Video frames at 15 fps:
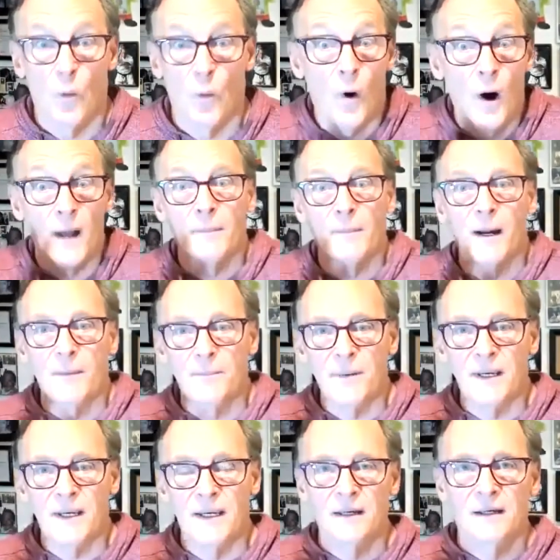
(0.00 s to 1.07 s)
One might
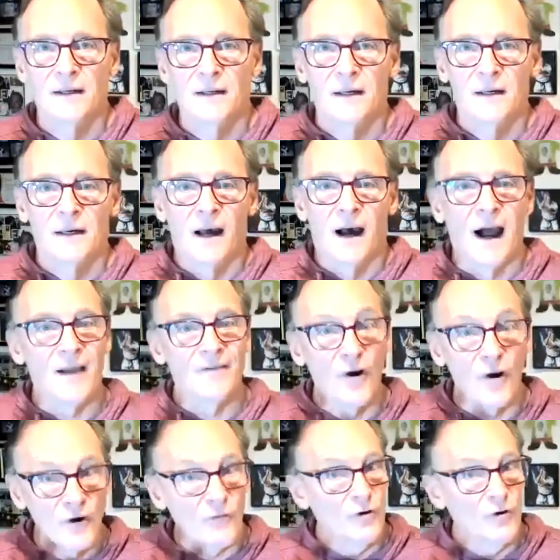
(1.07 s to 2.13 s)
be, I've
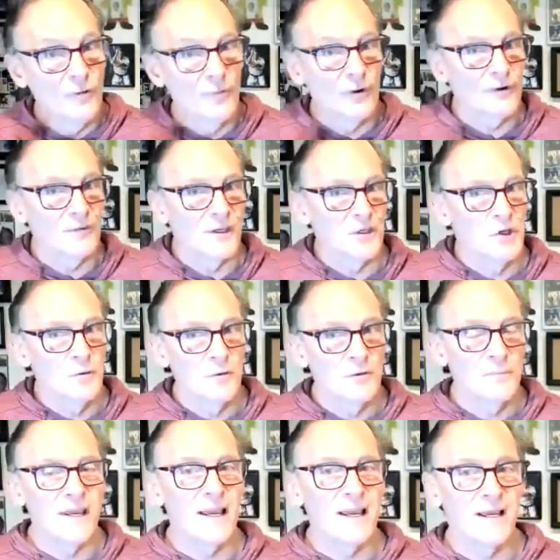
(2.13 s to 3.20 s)
heard a rumor that human
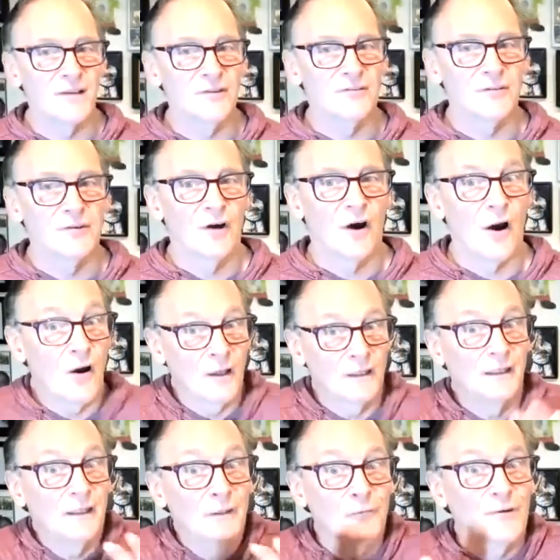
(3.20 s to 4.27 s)
beings are a
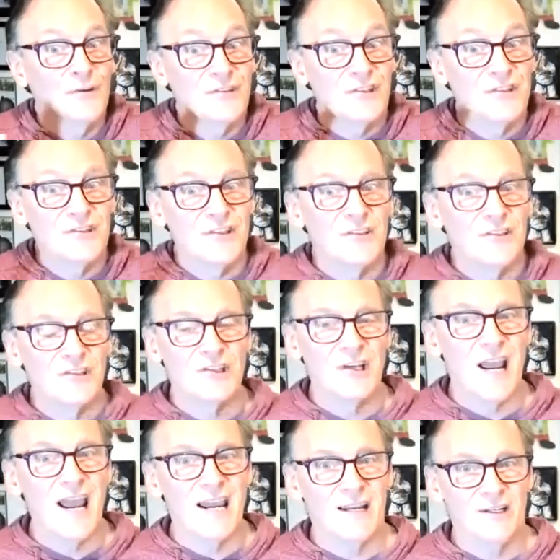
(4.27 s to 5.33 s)
little resistant to
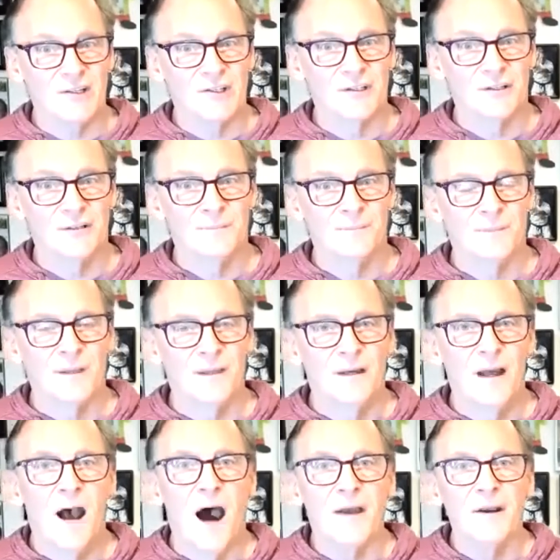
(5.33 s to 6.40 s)
change.
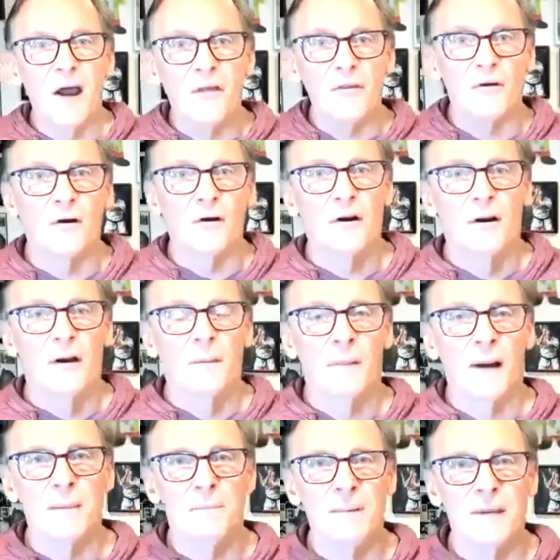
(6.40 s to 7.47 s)
Another
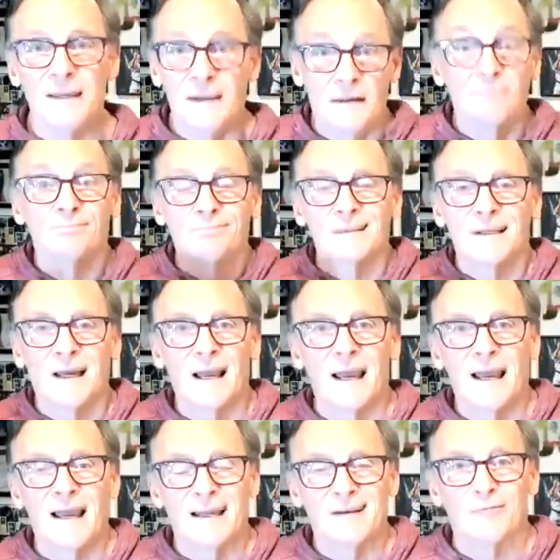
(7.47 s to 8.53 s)
might be,
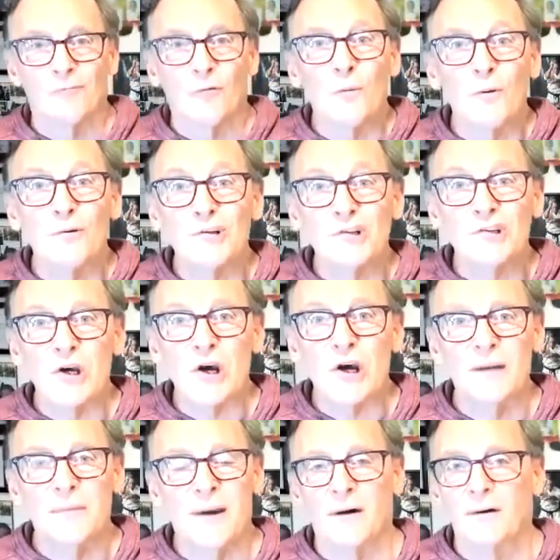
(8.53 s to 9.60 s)
we were just
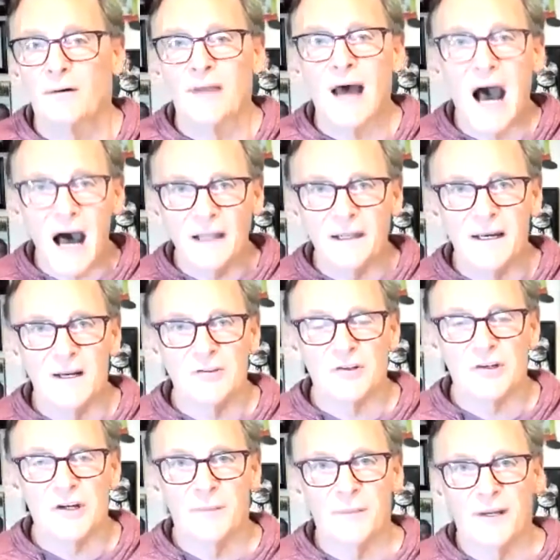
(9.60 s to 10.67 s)
talking about, the holidays are
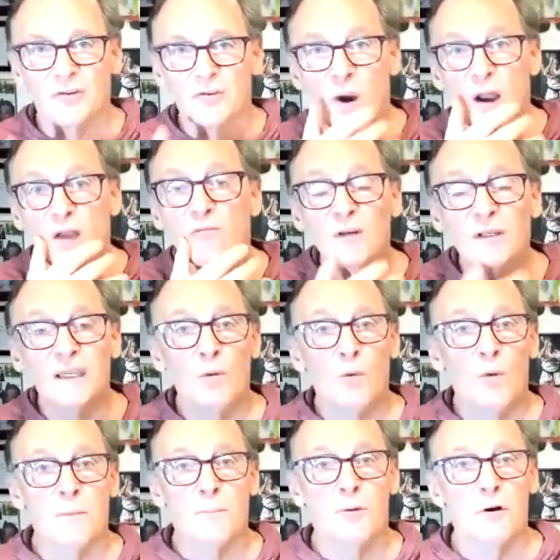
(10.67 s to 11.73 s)
coming. Do I really
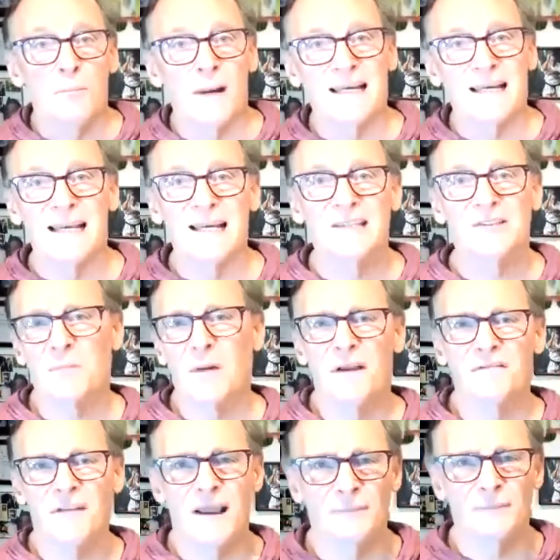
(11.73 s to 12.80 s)
want to put my kids and my
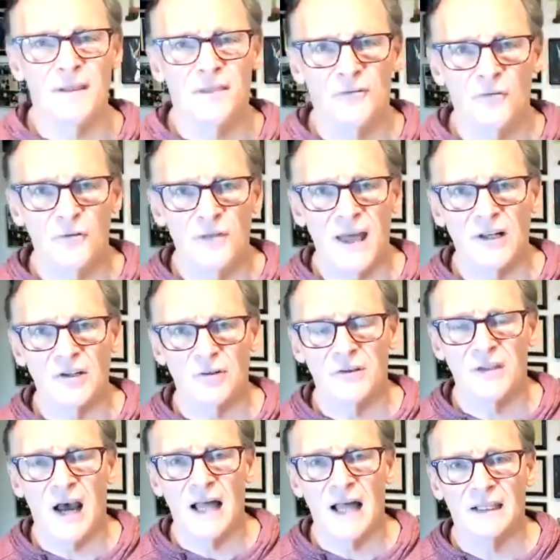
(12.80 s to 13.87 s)
family through that during
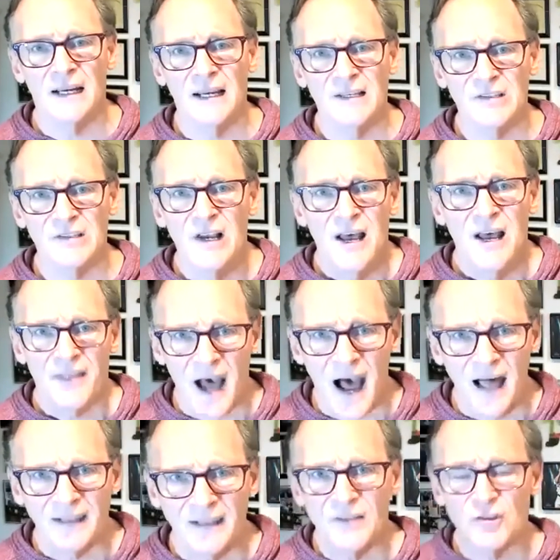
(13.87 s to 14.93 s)
the holidays? The
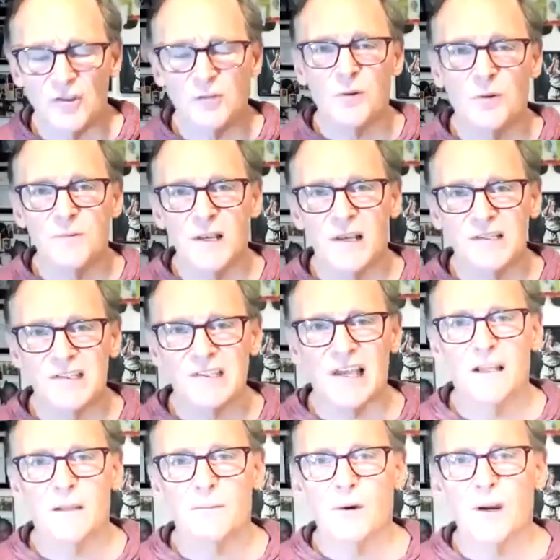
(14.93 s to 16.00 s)
holidays are supposed to be a
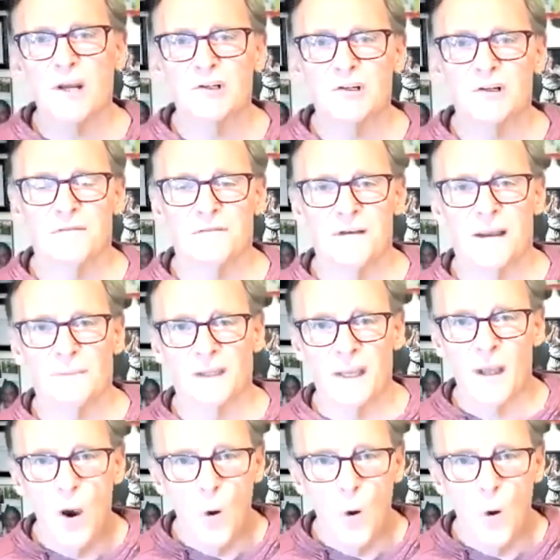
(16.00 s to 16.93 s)
celebration of family.